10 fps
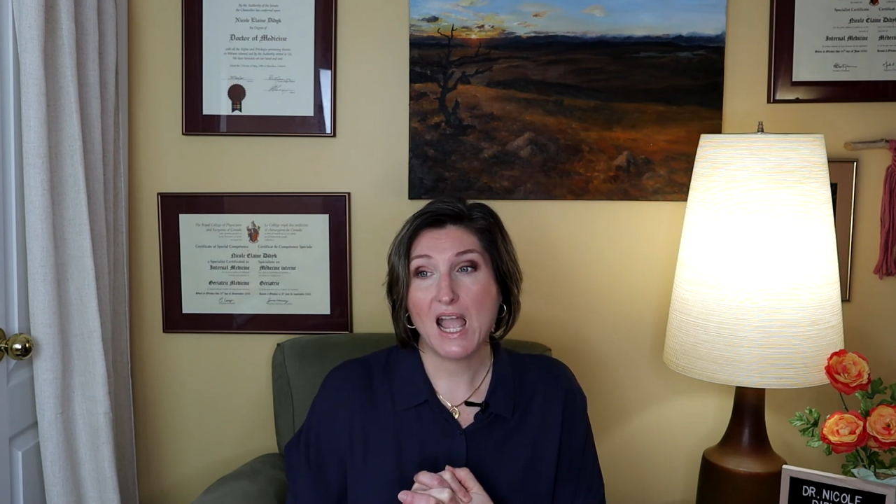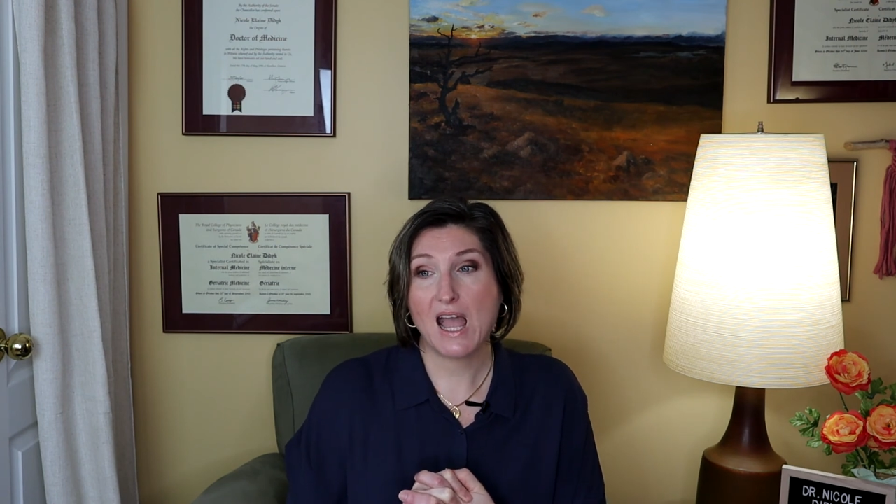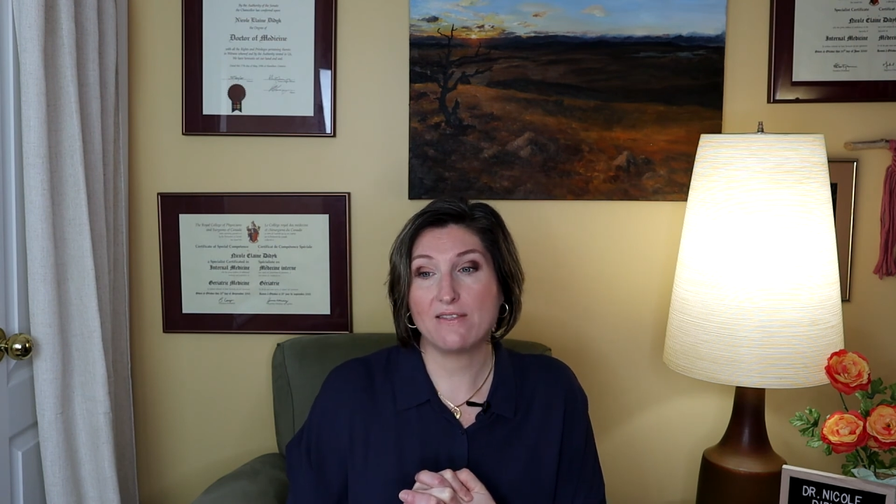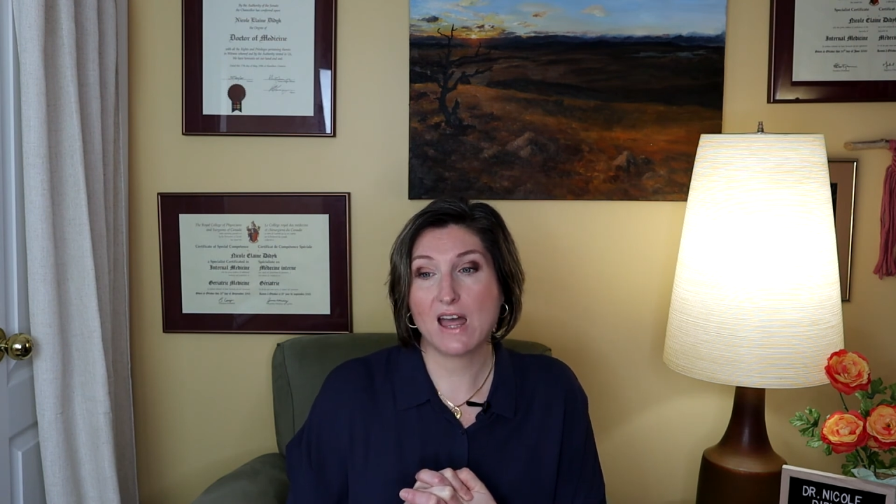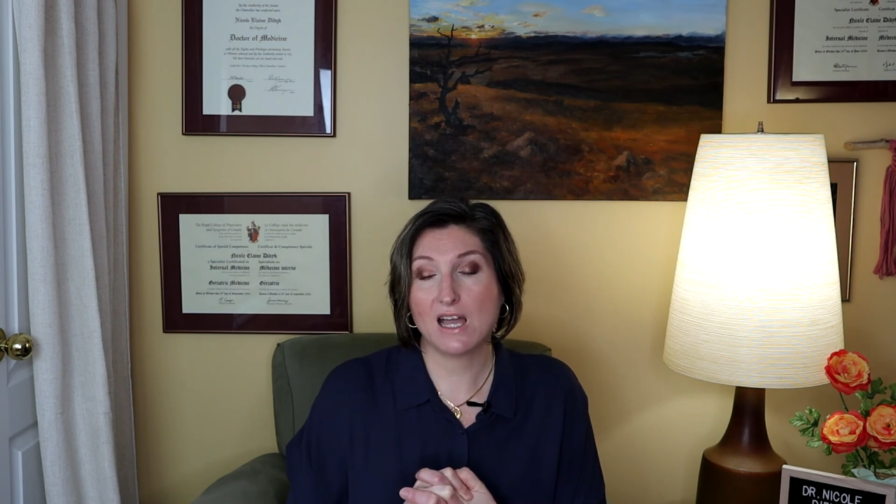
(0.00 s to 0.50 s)

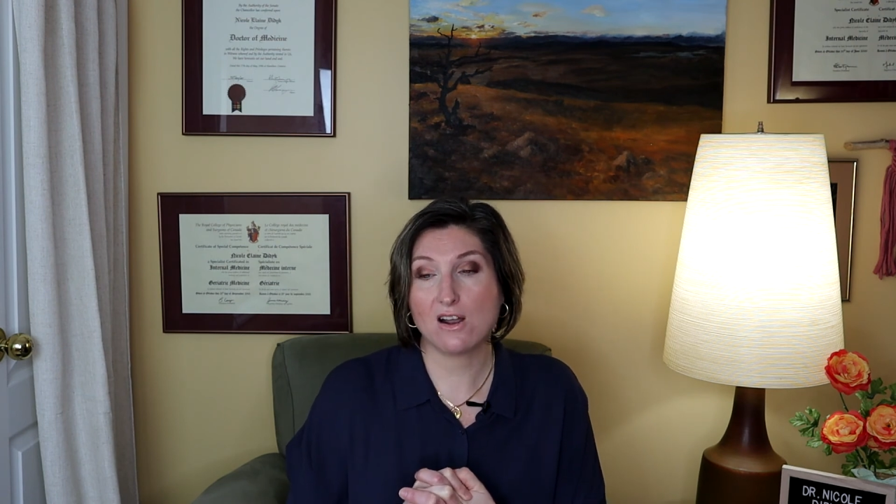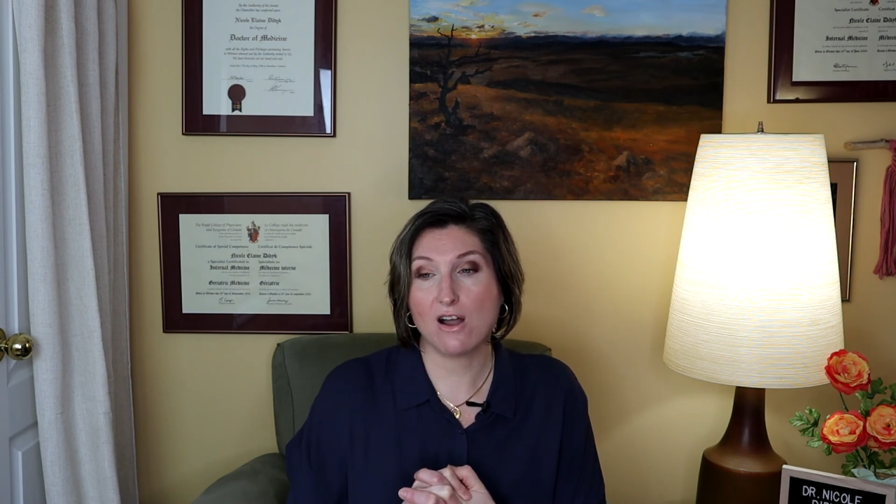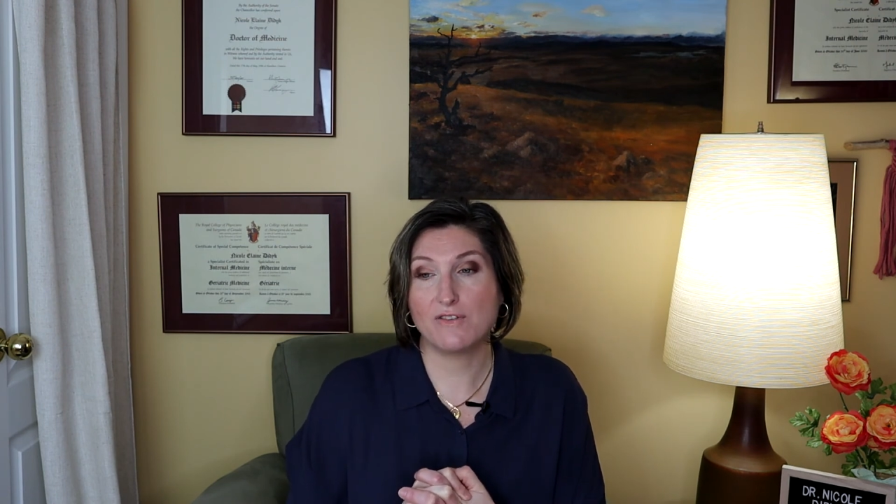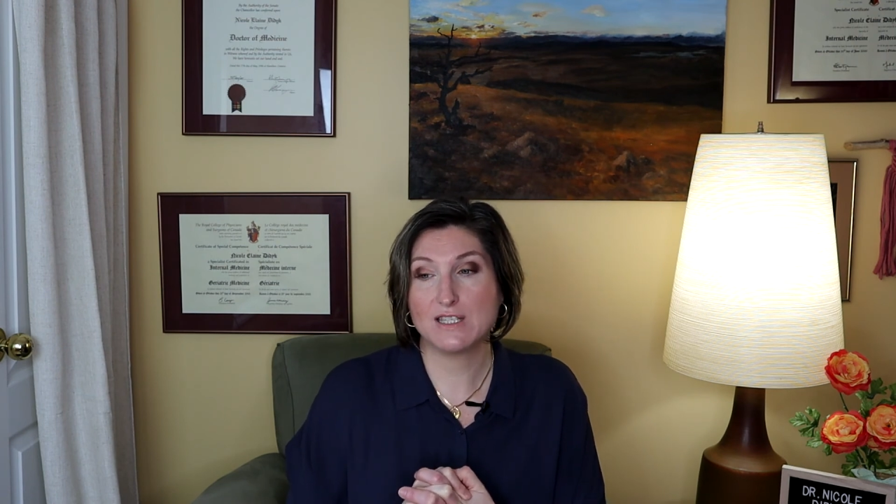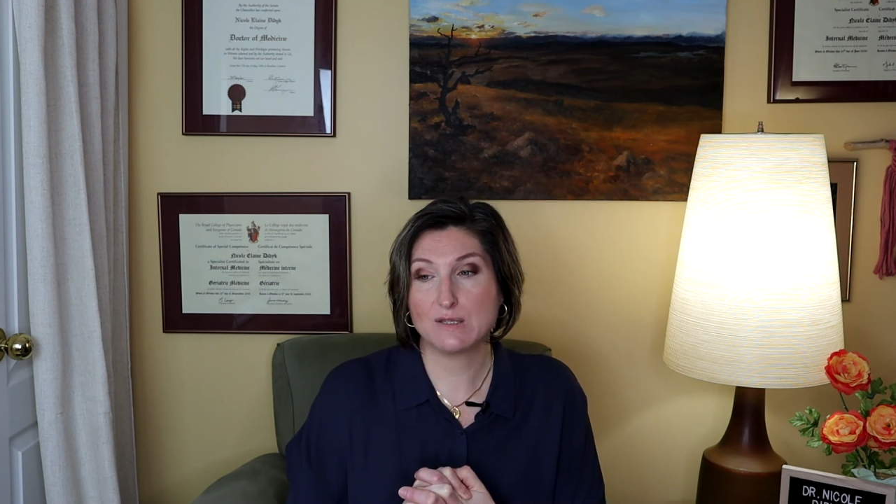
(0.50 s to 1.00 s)
And that
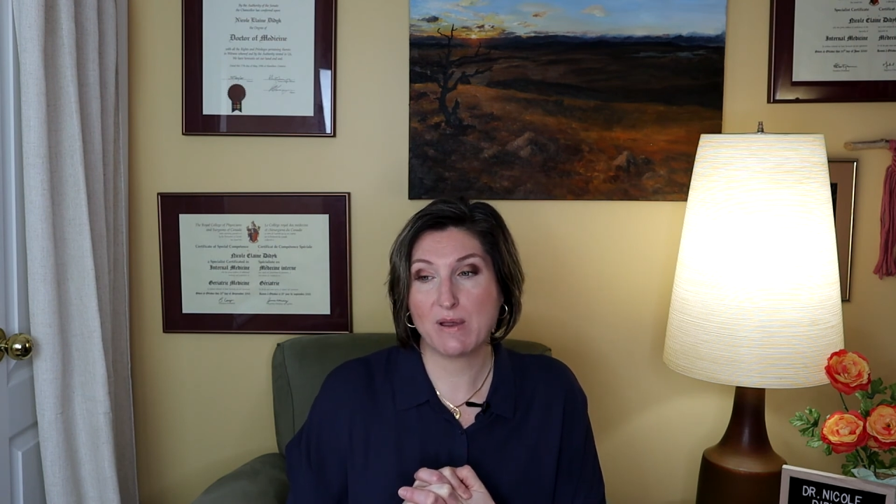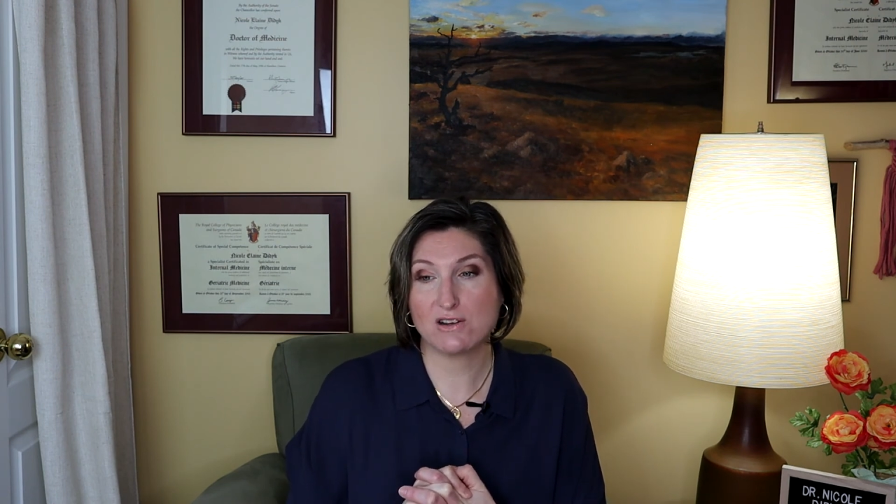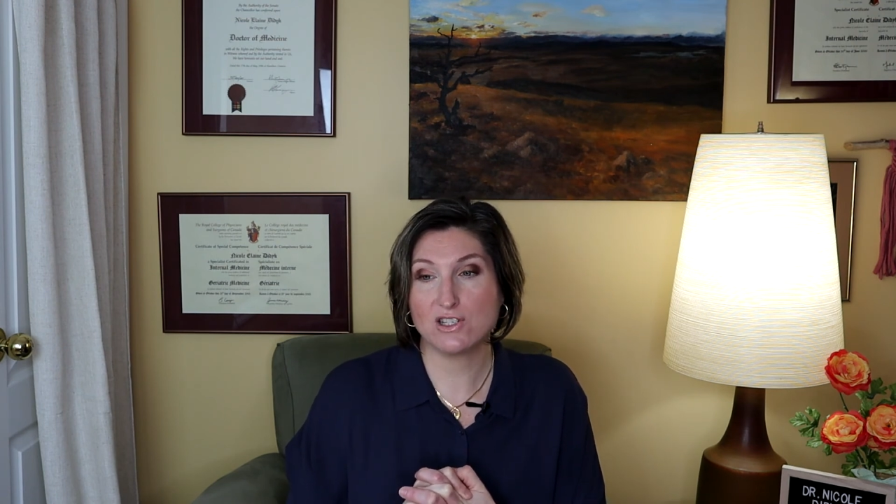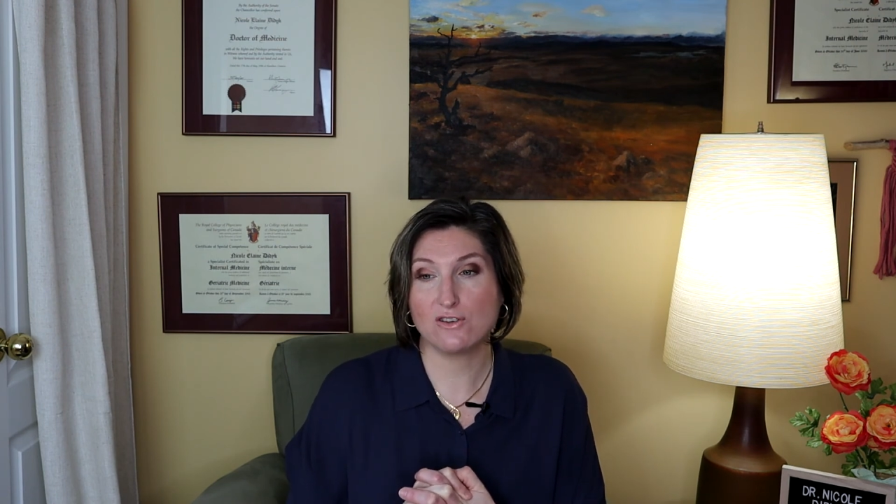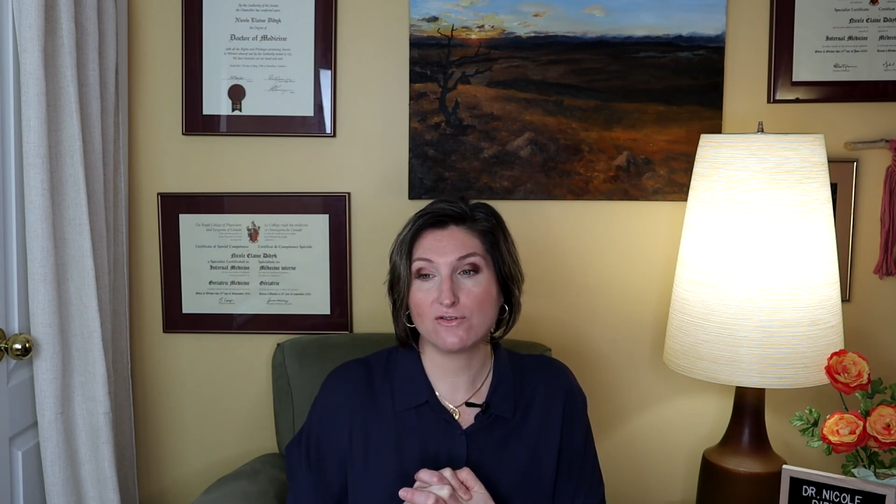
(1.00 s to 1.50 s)
often
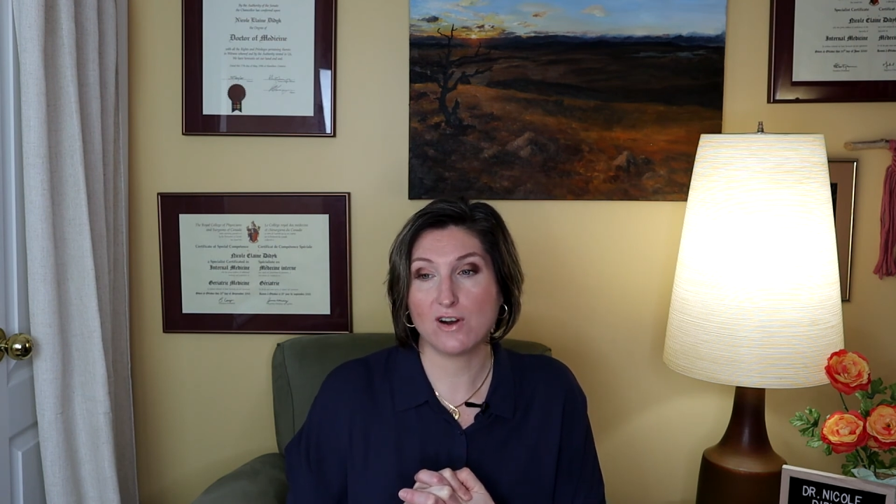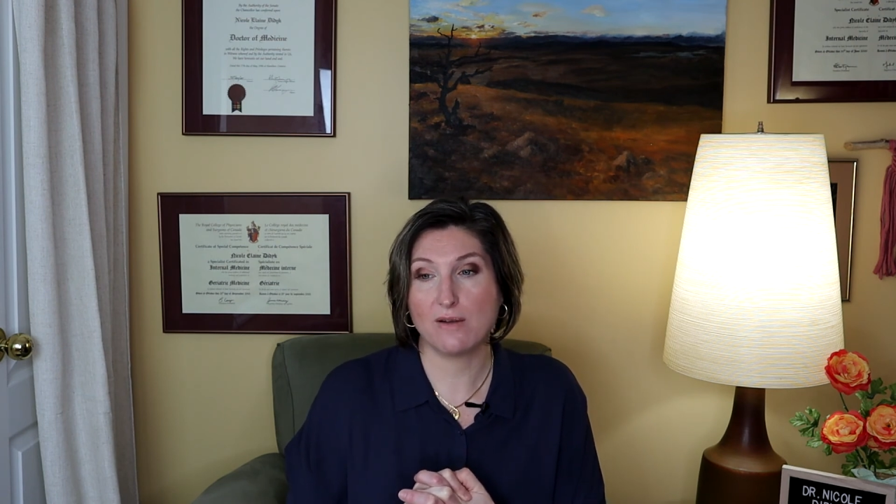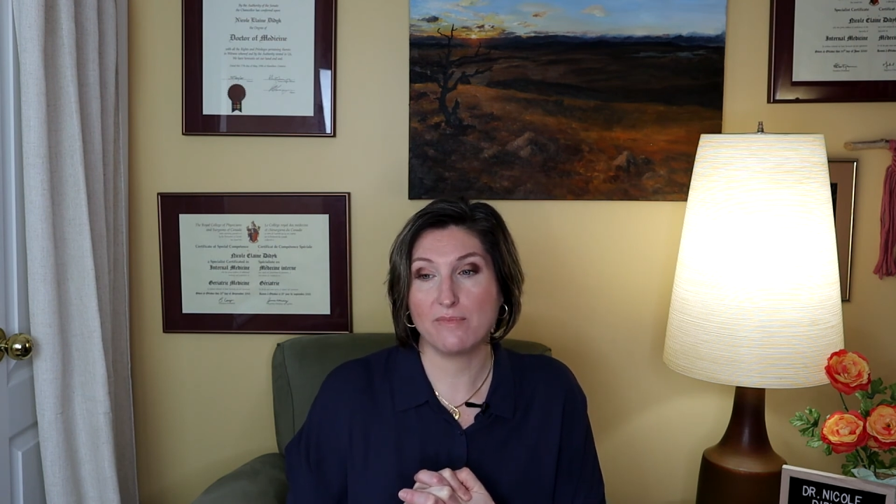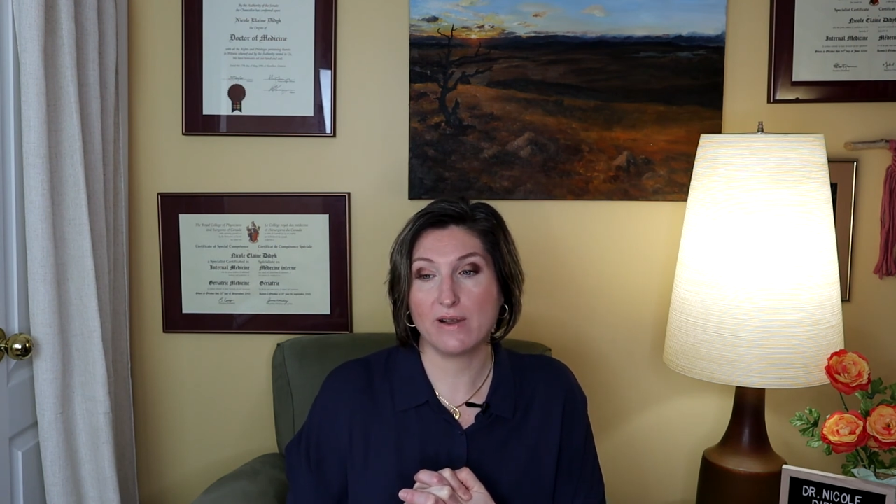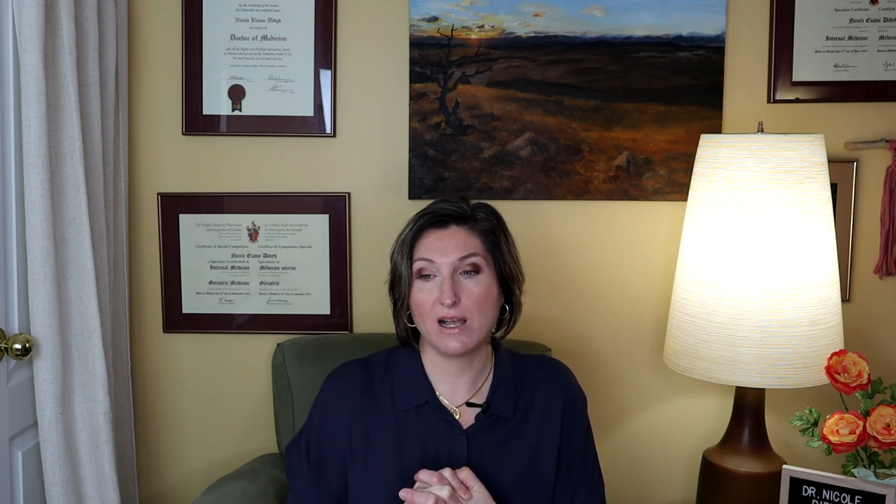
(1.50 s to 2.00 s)
spares you
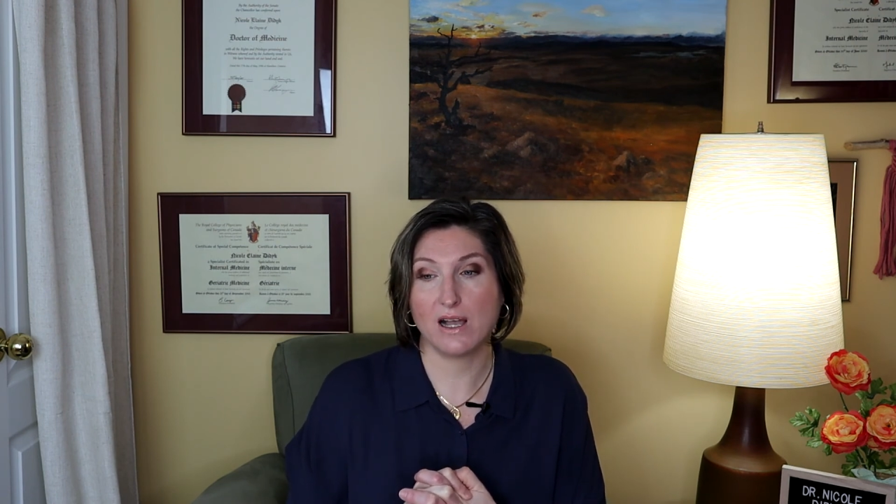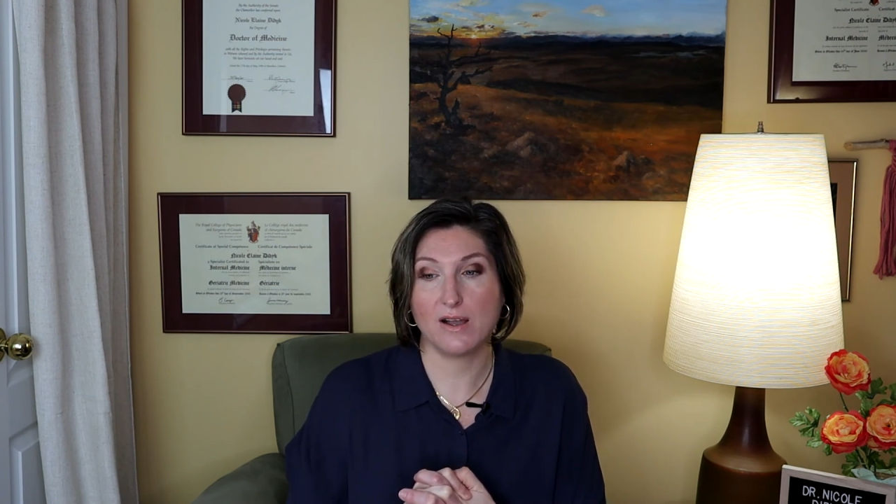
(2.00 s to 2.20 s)
from